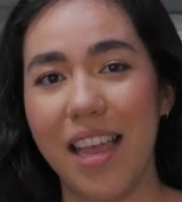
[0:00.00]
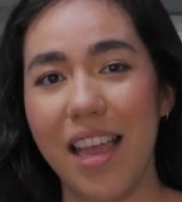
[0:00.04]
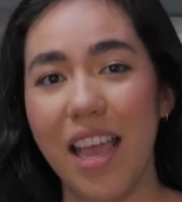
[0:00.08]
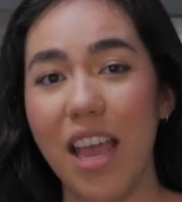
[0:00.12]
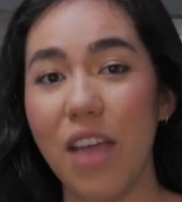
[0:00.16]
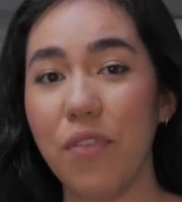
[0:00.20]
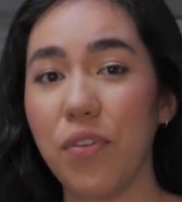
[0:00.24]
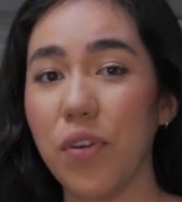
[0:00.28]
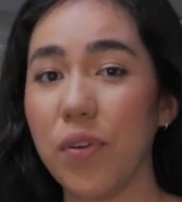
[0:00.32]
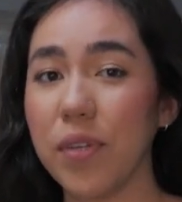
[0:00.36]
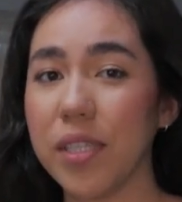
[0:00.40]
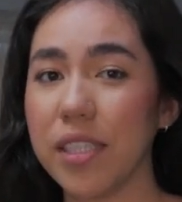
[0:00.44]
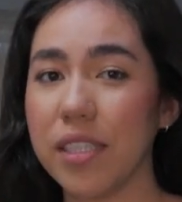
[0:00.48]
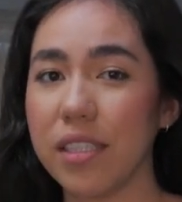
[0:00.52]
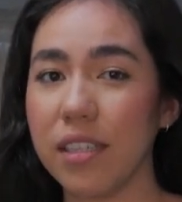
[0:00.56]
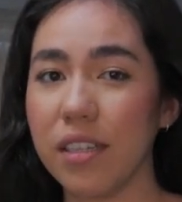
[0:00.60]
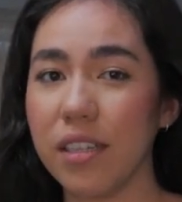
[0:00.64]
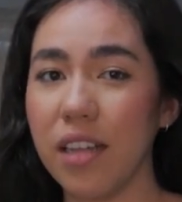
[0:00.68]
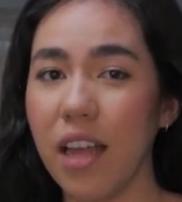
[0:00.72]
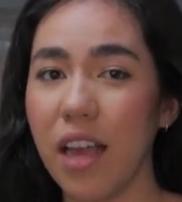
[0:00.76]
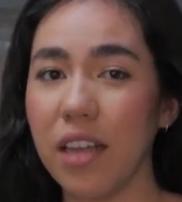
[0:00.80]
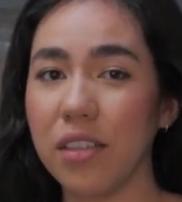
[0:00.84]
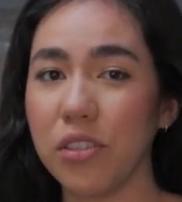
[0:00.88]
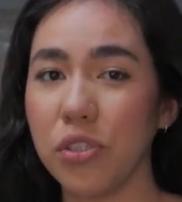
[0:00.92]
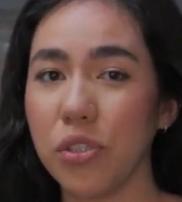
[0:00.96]
If you are still
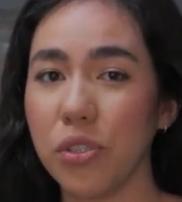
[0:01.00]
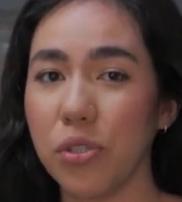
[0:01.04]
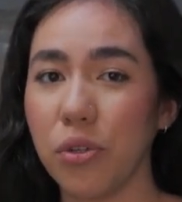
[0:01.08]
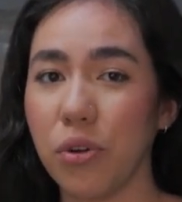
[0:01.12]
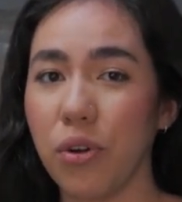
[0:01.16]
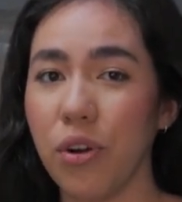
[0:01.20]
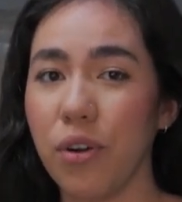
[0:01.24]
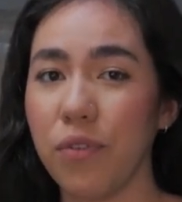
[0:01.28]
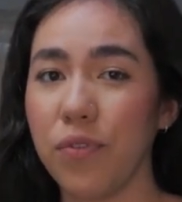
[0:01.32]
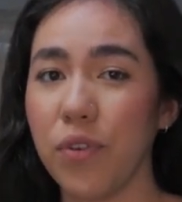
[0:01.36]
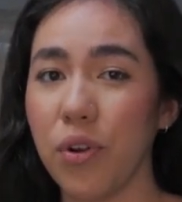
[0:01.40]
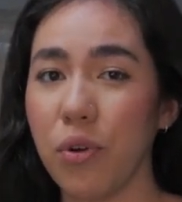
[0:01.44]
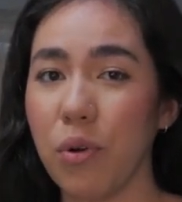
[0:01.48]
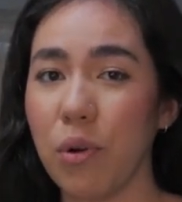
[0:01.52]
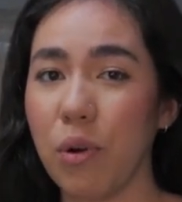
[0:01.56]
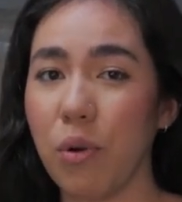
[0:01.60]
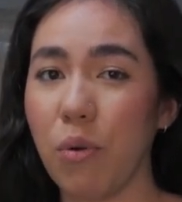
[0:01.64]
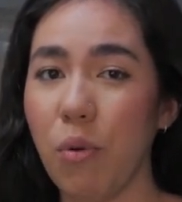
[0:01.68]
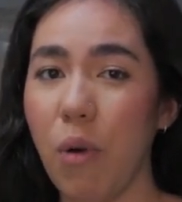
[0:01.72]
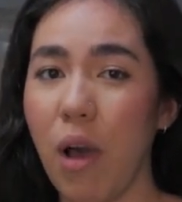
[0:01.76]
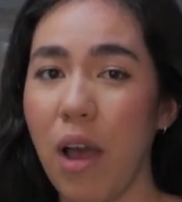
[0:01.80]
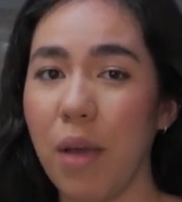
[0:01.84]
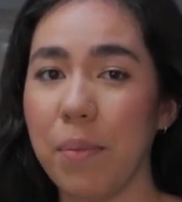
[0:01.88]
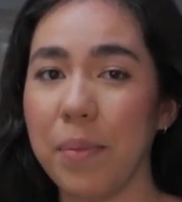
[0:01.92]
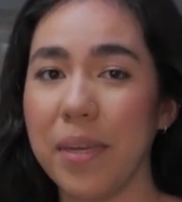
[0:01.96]
unsure of your
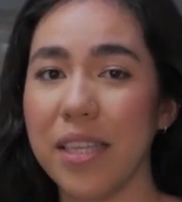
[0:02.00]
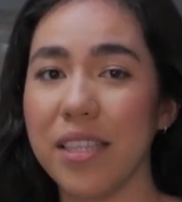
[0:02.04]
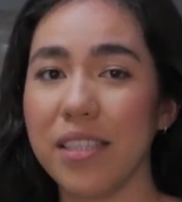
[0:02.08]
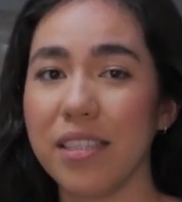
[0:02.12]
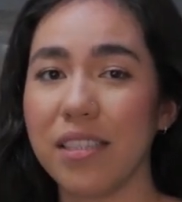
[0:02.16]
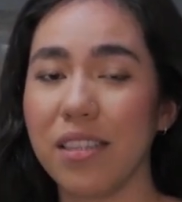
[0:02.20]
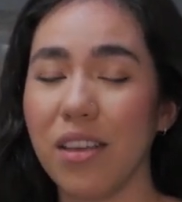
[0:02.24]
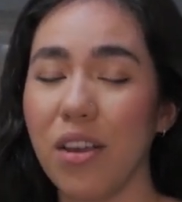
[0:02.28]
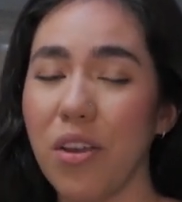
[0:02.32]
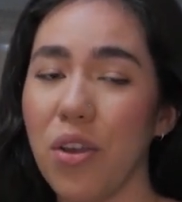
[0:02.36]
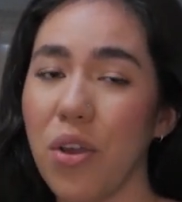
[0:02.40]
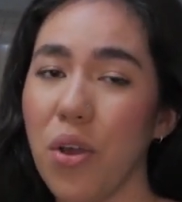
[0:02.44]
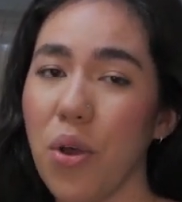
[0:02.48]
requirements